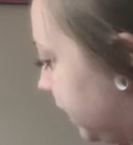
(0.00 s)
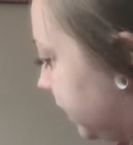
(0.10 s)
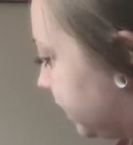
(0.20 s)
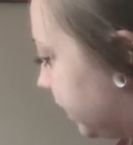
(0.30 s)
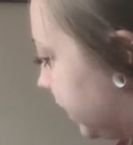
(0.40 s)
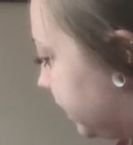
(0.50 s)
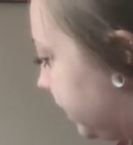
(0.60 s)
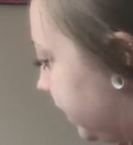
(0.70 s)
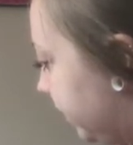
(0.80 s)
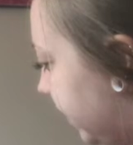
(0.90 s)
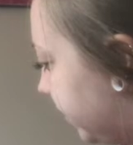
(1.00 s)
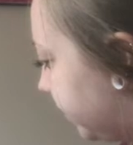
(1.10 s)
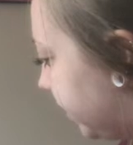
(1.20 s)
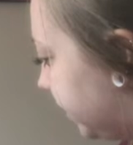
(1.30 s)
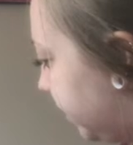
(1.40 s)
So continue that
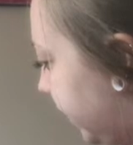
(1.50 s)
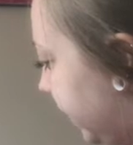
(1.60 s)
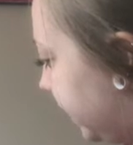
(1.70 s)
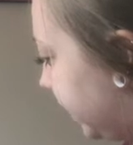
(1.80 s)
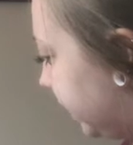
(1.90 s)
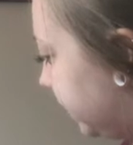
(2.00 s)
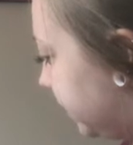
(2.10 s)
throughout the painting.